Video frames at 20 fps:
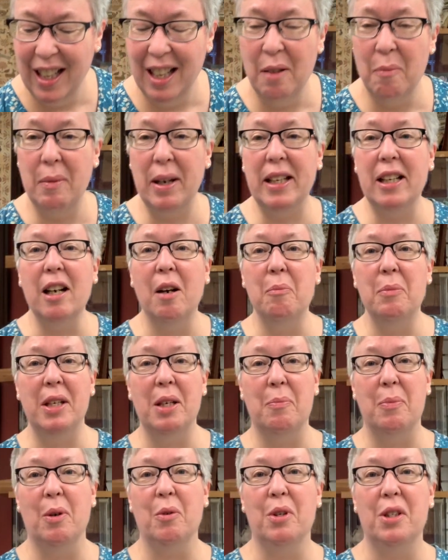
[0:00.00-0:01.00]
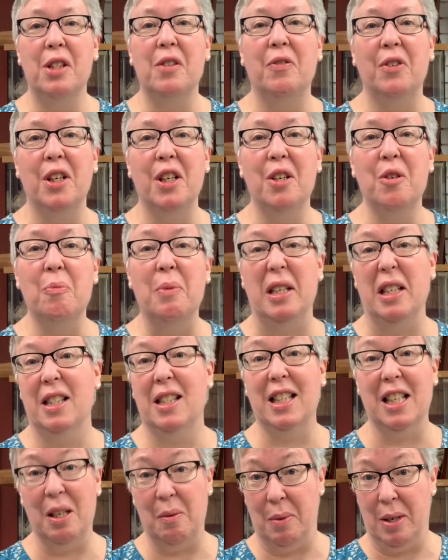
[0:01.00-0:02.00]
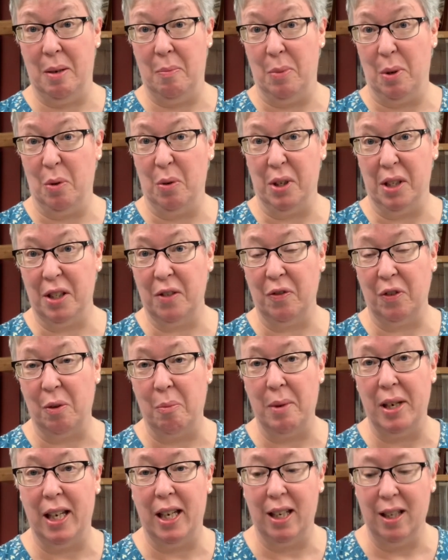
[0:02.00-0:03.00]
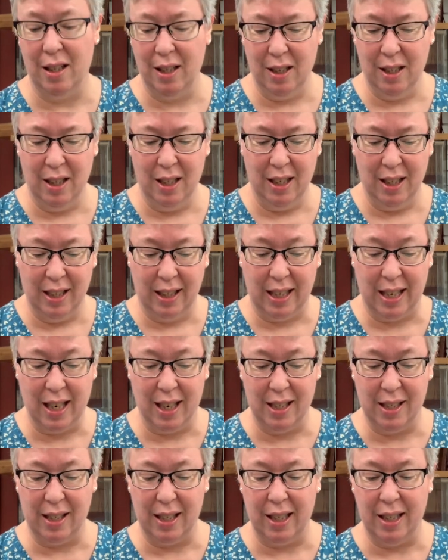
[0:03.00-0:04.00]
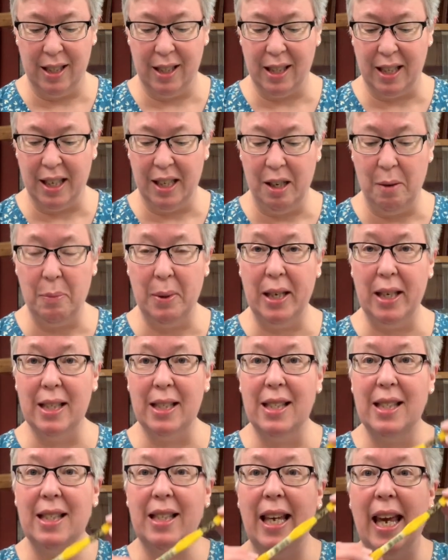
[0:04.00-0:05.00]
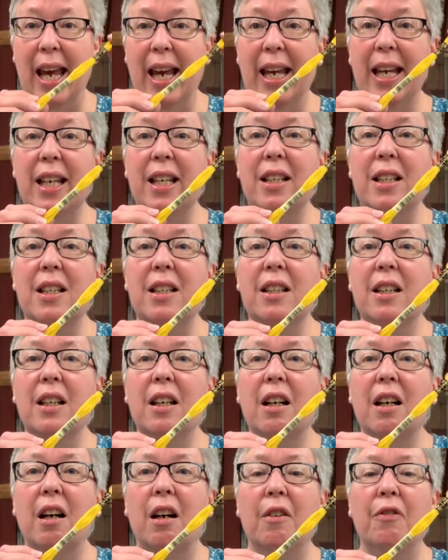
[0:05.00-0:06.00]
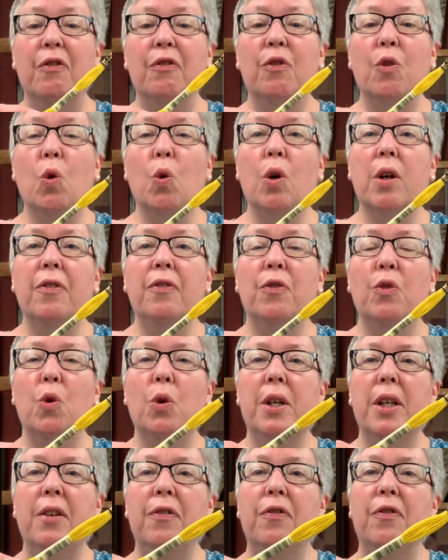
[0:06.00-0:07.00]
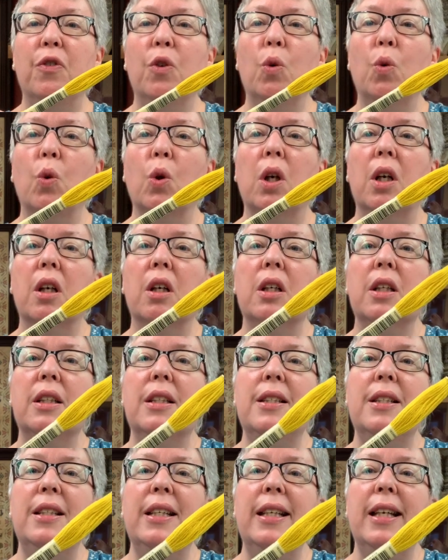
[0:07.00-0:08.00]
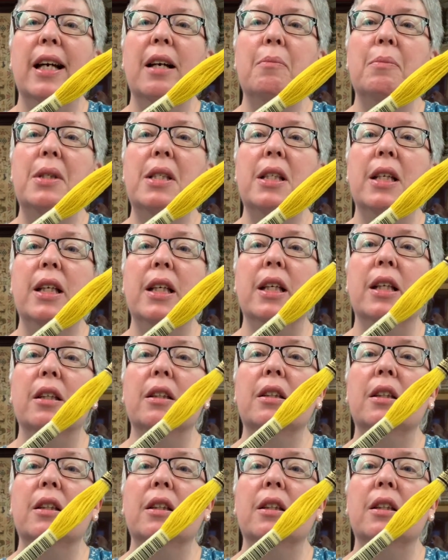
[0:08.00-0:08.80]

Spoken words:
May not be a bonus for you, but it's going to be a bonus for me, because it's going to be a skein of 444 DMC.